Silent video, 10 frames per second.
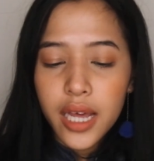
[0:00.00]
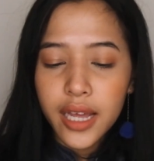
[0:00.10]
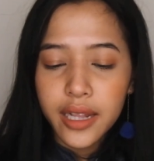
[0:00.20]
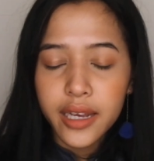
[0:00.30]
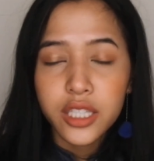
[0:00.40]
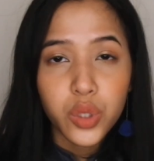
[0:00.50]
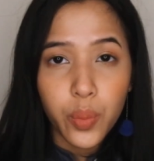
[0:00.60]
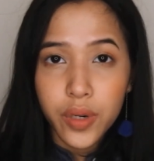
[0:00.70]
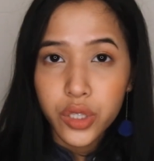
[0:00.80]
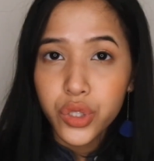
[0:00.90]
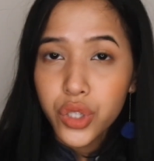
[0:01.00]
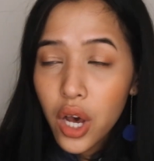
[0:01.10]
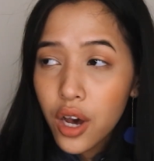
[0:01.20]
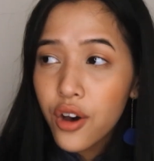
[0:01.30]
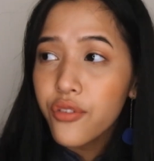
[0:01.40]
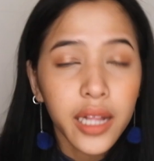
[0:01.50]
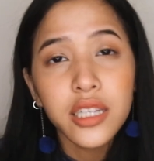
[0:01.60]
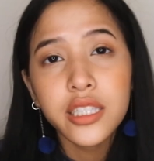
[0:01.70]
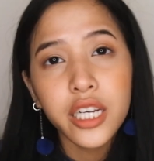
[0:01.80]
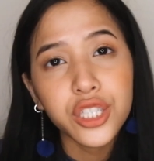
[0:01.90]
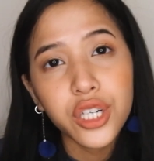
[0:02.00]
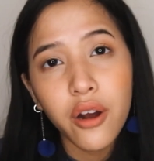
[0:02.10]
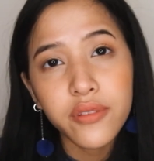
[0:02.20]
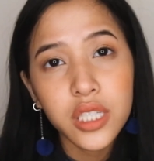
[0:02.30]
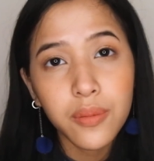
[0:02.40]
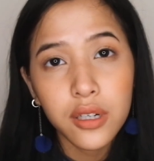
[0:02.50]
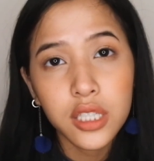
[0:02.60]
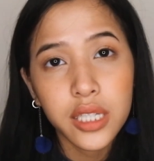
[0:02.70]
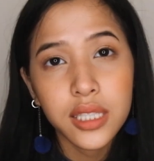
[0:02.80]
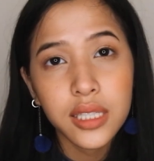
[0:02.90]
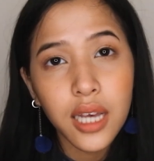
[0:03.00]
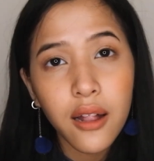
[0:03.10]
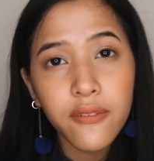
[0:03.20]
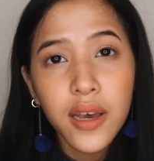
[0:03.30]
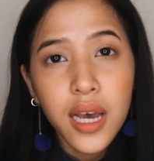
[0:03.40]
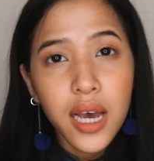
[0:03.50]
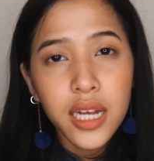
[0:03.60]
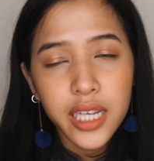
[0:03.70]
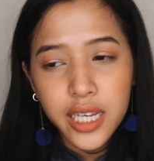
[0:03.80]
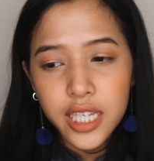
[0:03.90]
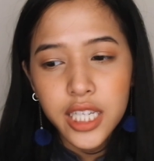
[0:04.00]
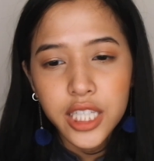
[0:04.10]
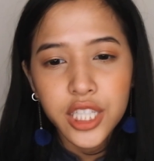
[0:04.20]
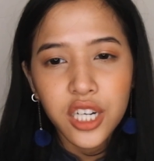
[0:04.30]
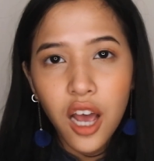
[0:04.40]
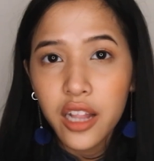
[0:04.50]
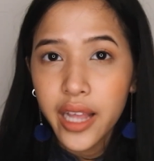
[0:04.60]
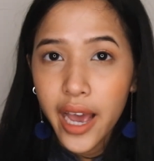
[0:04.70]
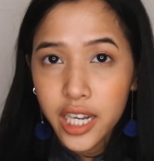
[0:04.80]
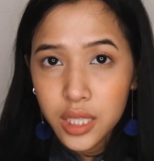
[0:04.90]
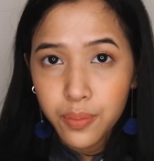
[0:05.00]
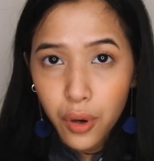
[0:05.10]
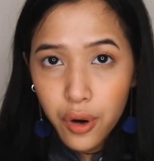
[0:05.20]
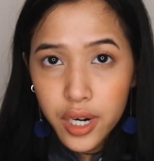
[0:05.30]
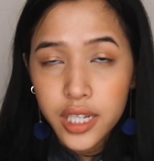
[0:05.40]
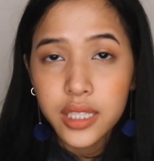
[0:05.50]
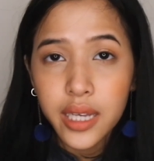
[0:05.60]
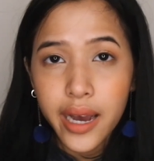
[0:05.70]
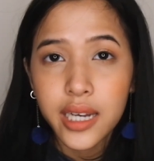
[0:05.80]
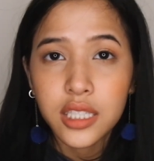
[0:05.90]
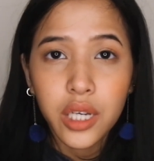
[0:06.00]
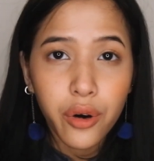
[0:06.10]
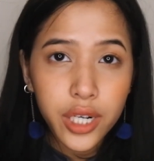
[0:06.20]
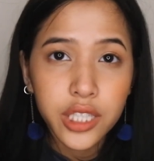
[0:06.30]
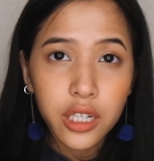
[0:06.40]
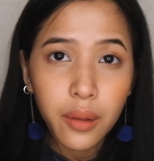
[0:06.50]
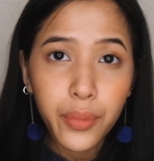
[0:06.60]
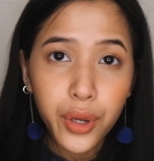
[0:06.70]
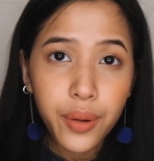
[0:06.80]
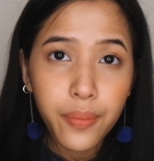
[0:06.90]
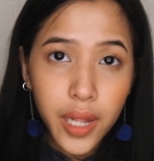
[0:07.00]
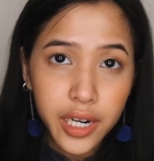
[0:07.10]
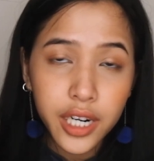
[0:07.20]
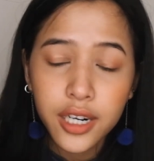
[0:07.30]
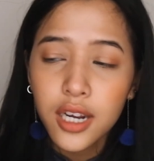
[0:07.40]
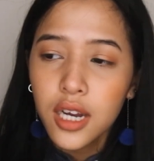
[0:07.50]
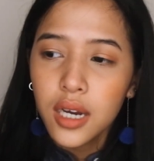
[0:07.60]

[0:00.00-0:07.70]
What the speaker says: It is super soft, and the texture of the sponge itself is not as porous as the original beauty blender.